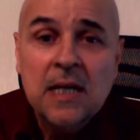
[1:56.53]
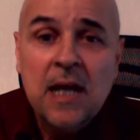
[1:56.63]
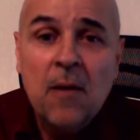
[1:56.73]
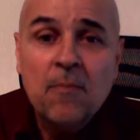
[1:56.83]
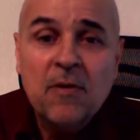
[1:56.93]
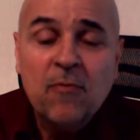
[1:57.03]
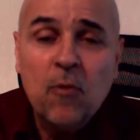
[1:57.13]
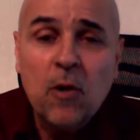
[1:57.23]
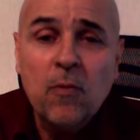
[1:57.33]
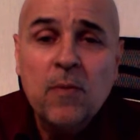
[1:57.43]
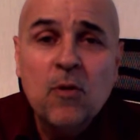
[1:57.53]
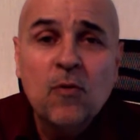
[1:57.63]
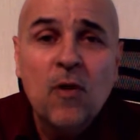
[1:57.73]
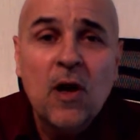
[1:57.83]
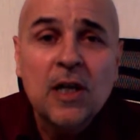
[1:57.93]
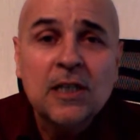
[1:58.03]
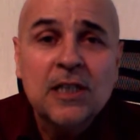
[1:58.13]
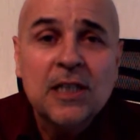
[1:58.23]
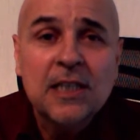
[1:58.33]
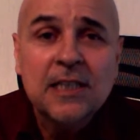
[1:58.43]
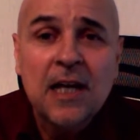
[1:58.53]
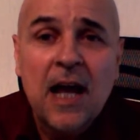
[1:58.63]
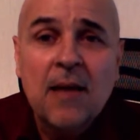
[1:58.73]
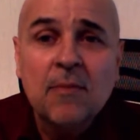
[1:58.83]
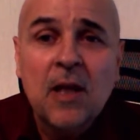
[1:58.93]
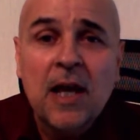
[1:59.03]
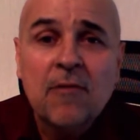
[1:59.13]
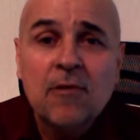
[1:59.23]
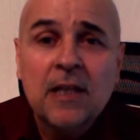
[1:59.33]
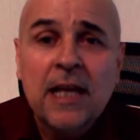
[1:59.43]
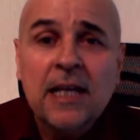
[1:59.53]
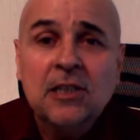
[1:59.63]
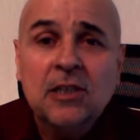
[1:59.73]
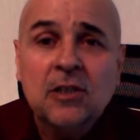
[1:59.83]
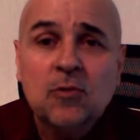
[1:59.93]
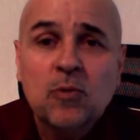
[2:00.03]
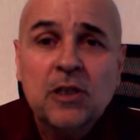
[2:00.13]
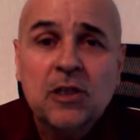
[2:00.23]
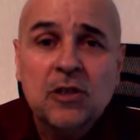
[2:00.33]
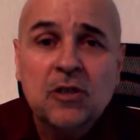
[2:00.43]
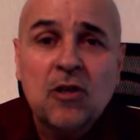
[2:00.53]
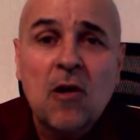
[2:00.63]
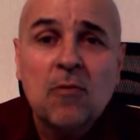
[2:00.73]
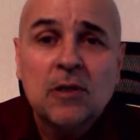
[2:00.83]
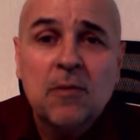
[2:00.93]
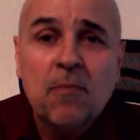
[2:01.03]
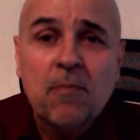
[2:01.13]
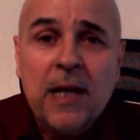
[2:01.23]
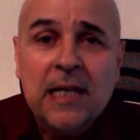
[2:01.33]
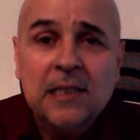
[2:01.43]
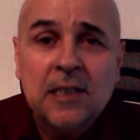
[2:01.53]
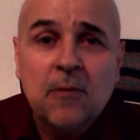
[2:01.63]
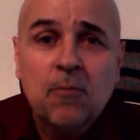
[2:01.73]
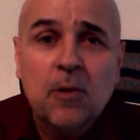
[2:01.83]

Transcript: Now, before we move on to the timeline relations, we should start with some basic